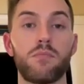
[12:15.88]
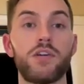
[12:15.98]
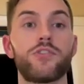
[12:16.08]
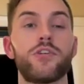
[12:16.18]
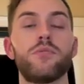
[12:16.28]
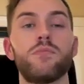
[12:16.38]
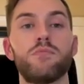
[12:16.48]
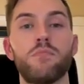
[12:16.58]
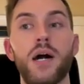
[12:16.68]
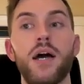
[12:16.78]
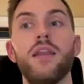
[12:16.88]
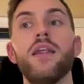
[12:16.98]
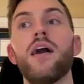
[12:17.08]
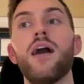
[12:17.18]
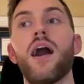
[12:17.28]
mushrooms, but
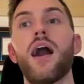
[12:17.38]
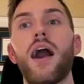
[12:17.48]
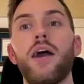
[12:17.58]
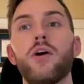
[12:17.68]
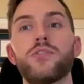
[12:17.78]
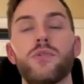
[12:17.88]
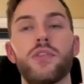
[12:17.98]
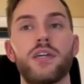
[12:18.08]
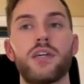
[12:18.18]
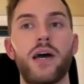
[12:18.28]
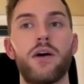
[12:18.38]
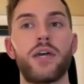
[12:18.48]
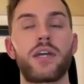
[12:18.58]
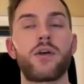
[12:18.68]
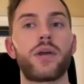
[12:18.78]
I also think about
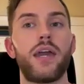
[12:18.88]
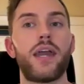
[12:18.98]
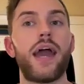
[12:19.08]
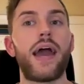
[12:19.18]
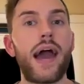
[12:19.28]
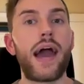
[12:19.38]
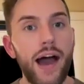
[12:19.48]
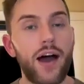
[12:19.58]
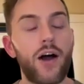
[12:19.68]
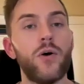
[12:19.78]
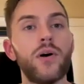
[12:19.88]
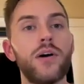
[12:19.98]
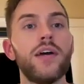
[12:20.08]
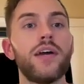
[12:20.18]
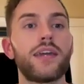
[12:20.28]
like, okay,
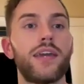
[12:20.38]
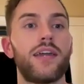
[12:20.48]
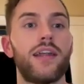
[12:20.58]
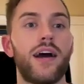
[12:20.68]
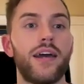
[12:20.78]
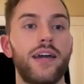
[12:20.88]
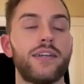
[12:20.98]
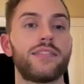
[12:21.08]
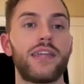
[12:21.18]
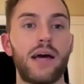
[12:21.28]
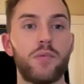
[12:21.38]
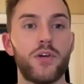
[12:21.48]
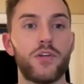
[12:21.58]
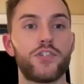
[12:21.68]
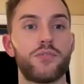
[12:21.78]
how can I
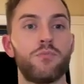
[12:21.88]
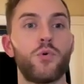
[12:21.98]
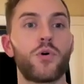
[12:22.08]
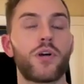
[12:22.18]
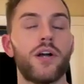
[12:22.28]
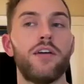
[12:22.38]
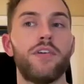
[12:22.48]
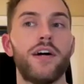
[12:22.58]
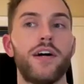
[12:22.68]
establish more of